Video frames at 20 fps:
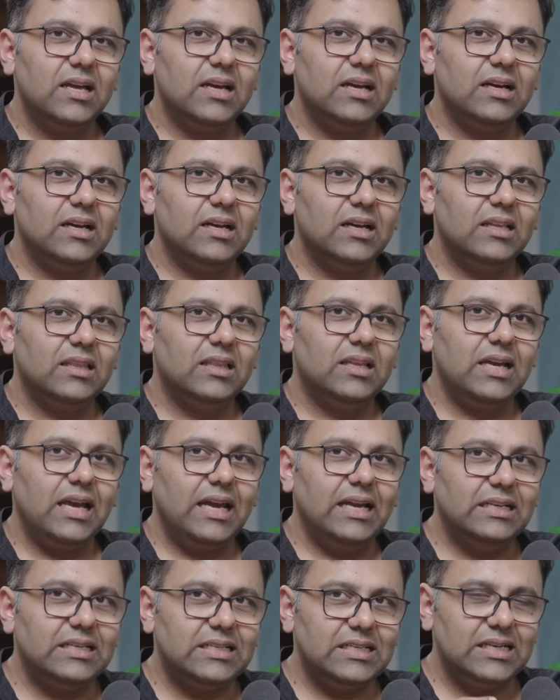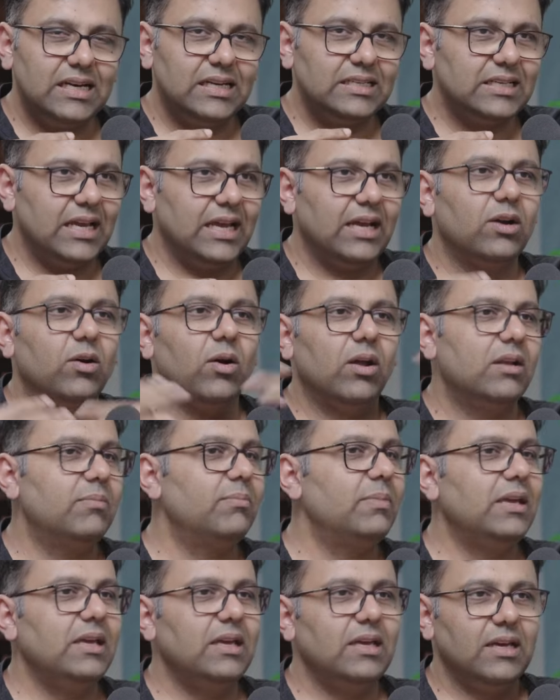Uh, the internet
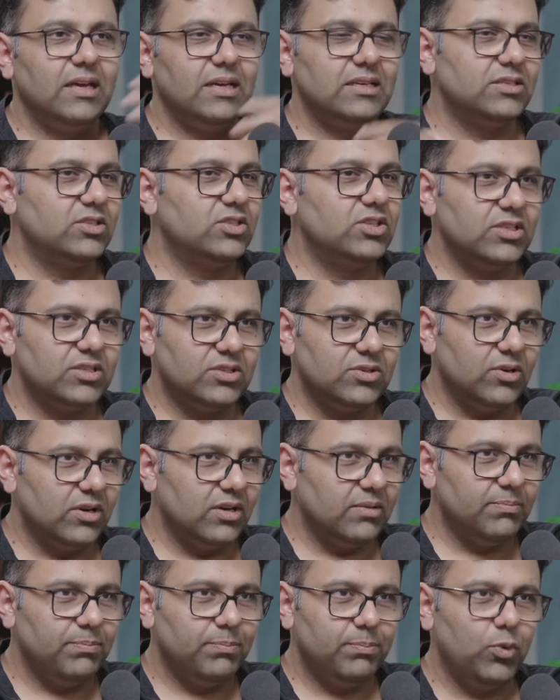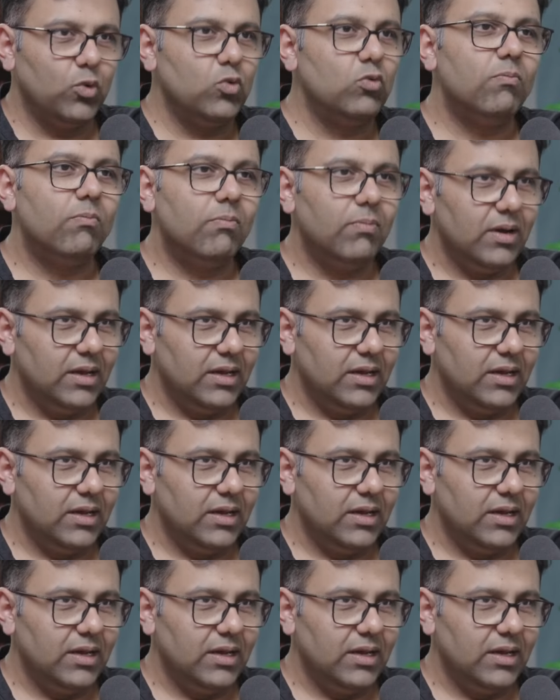economy is just going to boom